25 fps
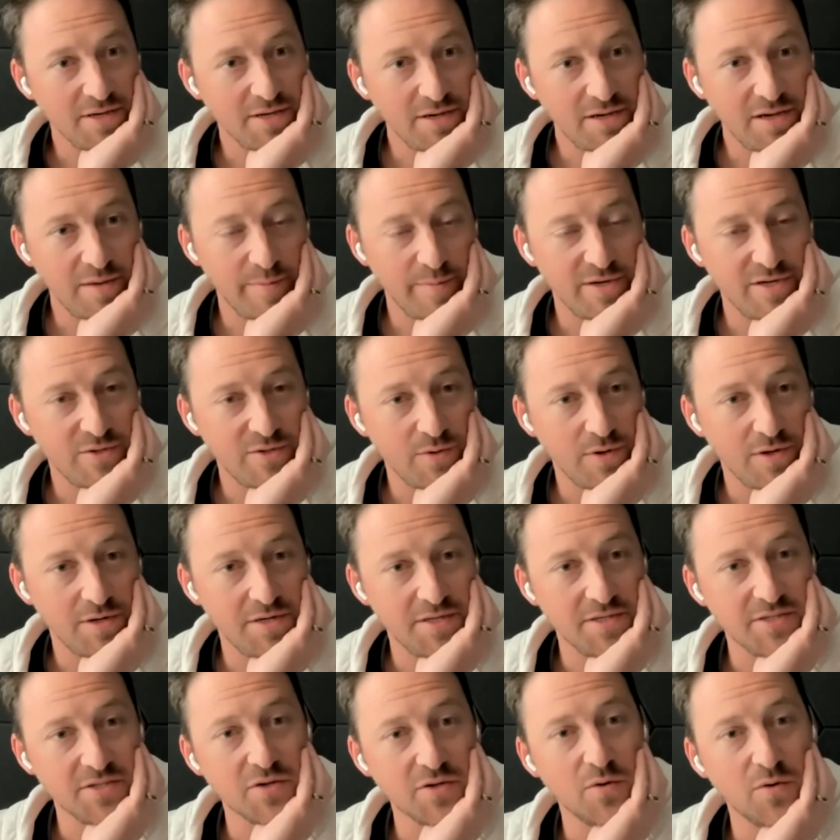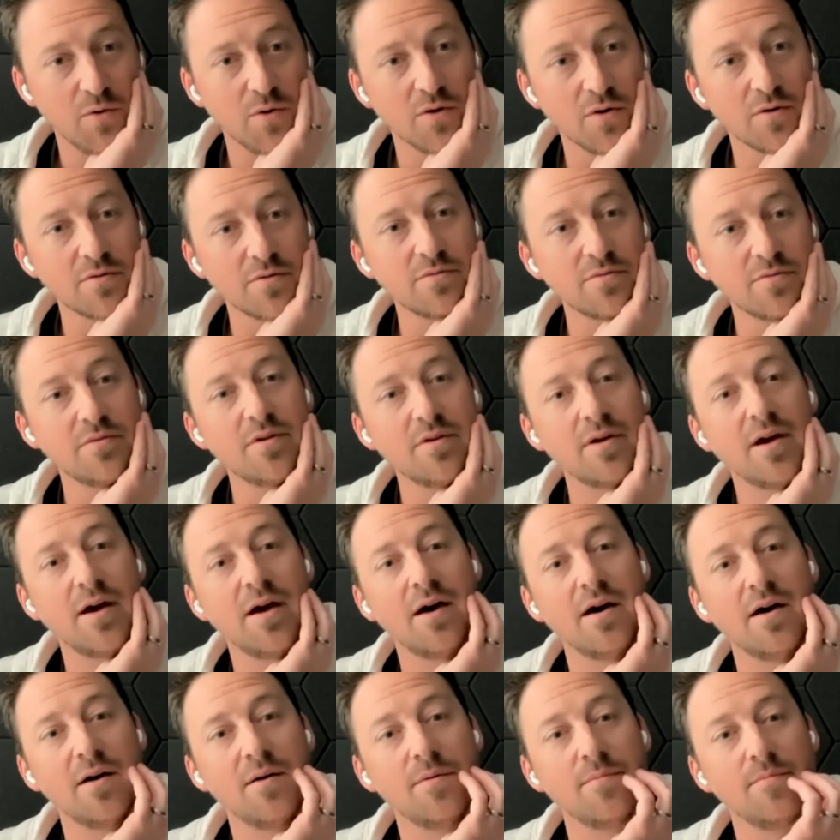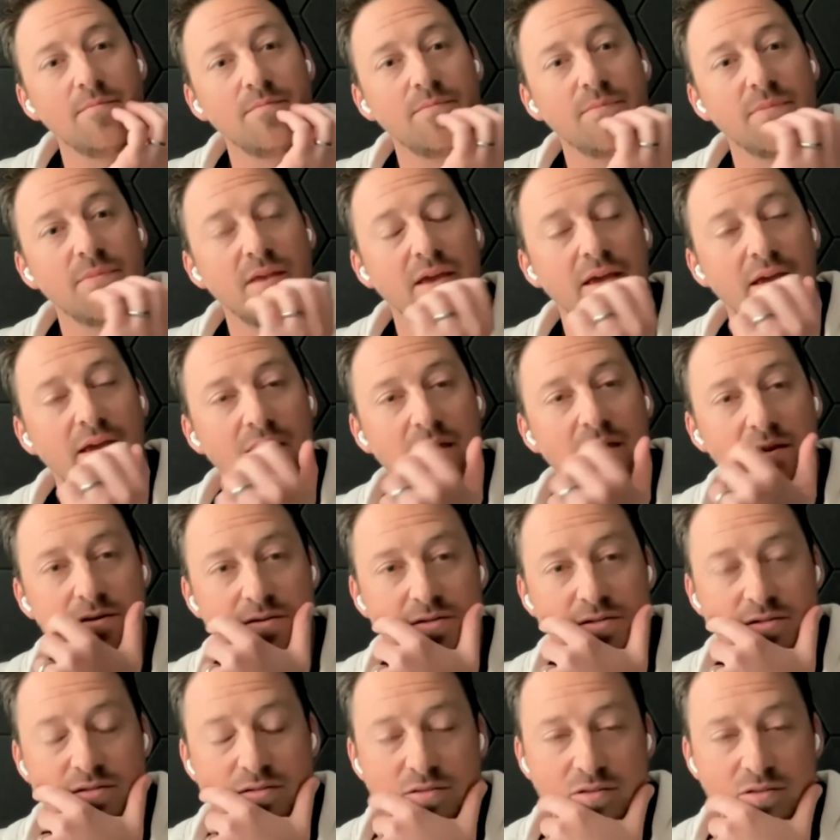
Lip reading: come into our Discord, and